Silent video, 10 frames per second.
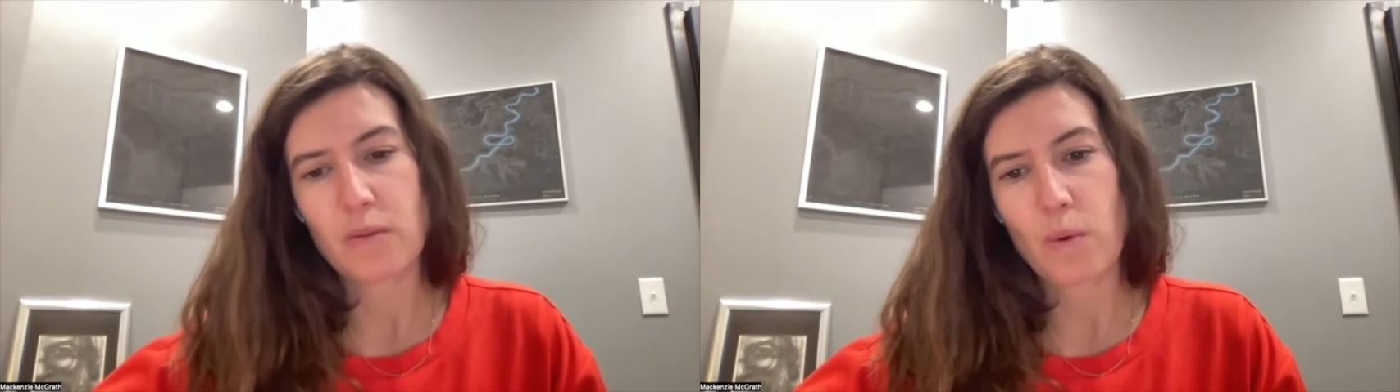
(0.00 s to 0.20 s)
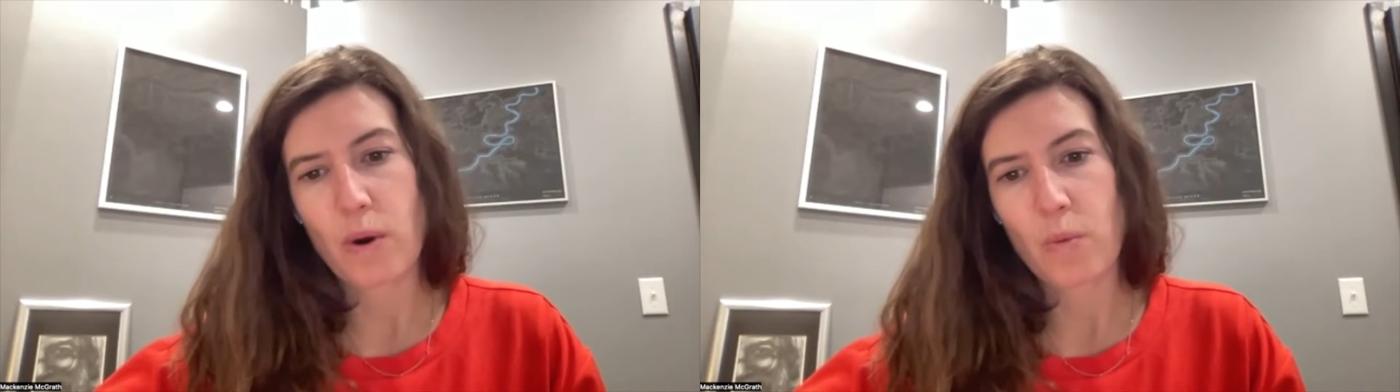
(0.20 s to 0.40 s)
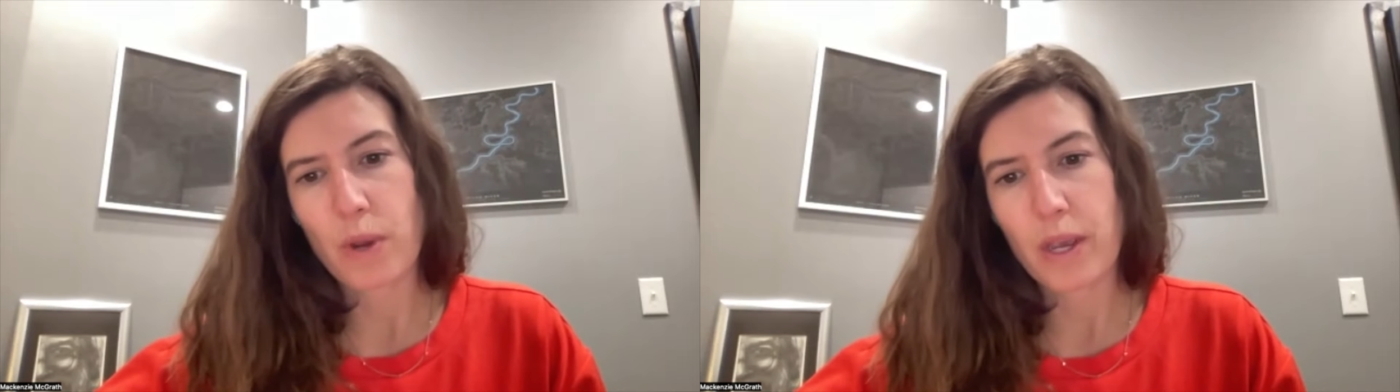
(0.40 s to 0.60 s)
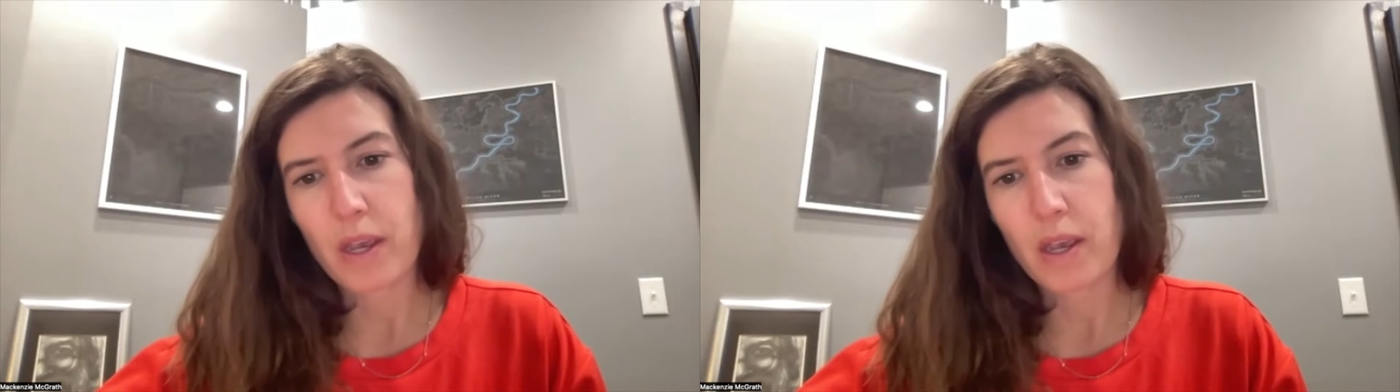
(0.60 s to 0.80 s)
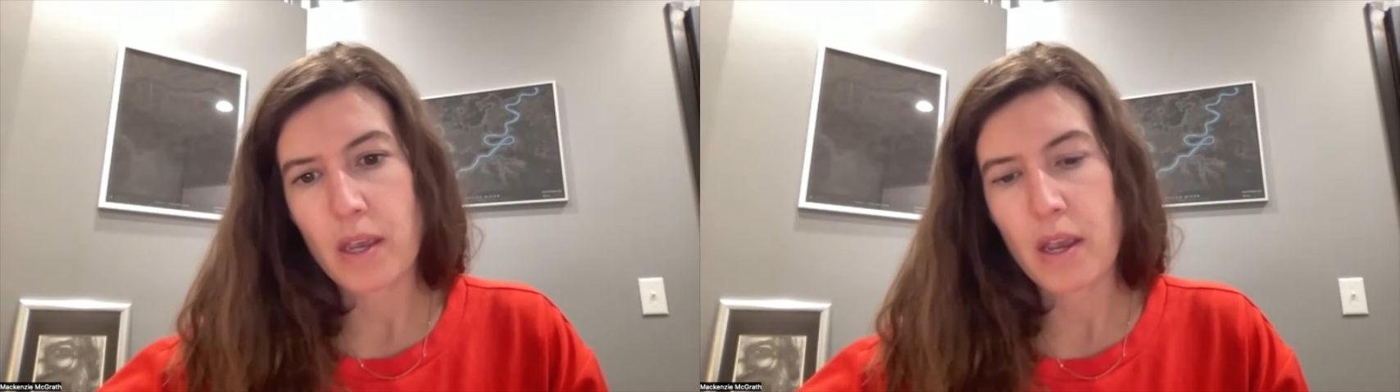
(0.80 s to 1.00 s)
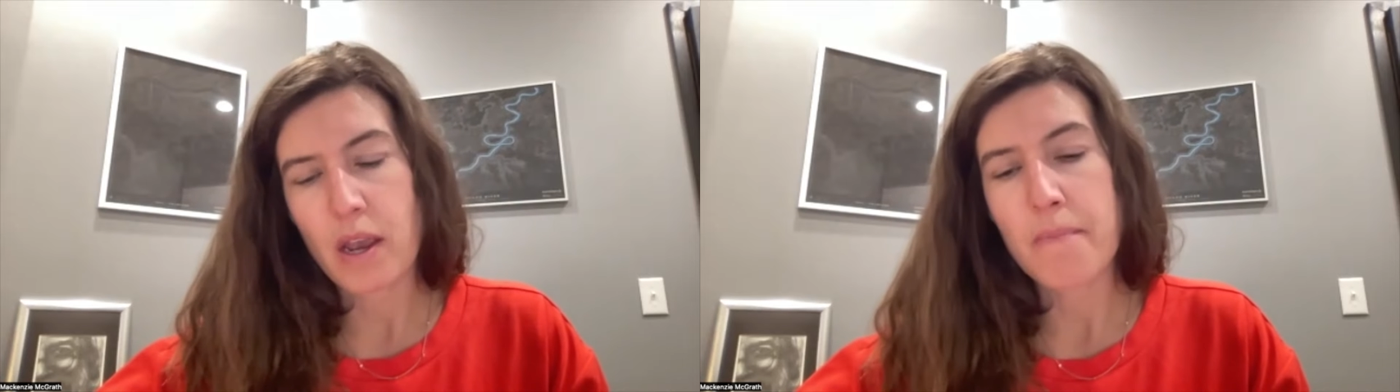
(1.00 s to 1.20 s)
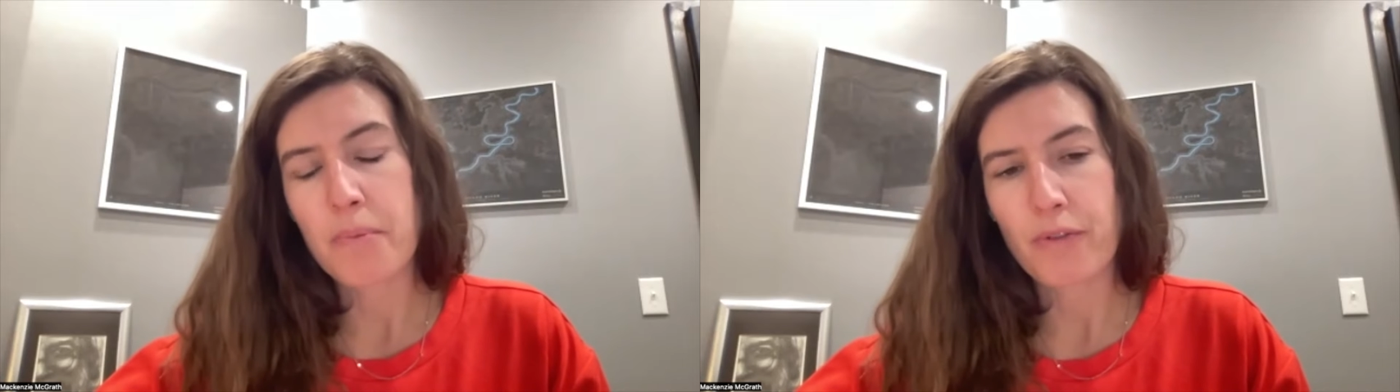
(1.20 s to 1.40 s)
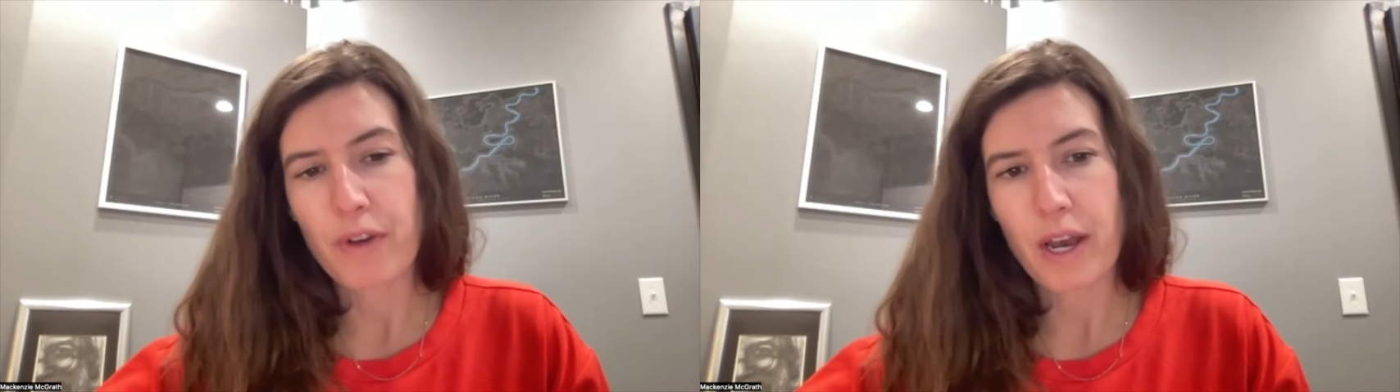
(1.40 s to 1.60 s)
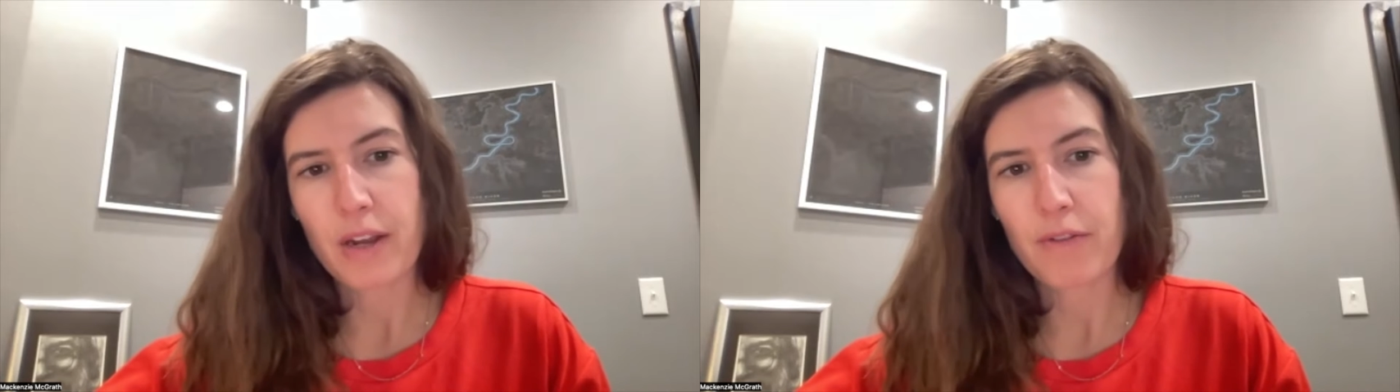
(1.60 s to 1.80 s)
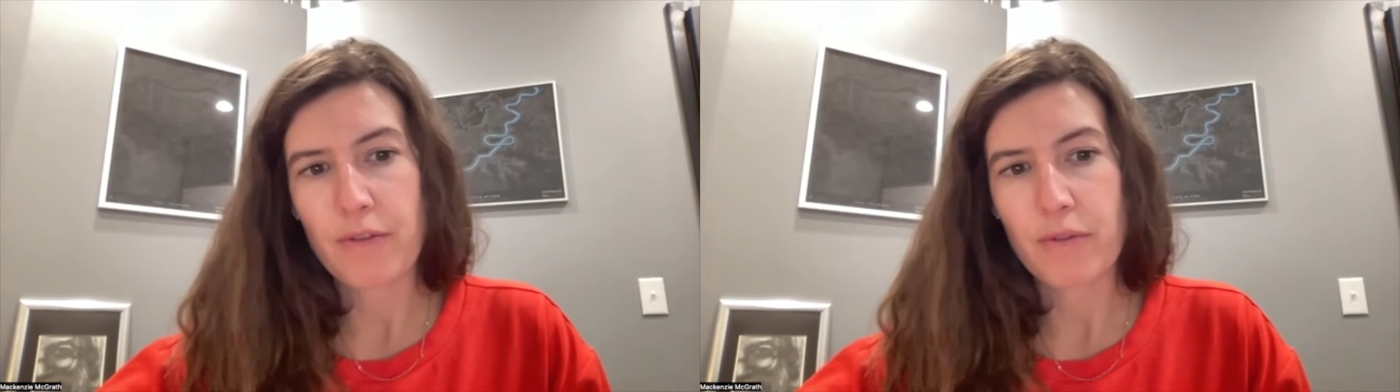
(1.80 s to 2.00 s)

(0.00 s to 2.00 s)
where we provide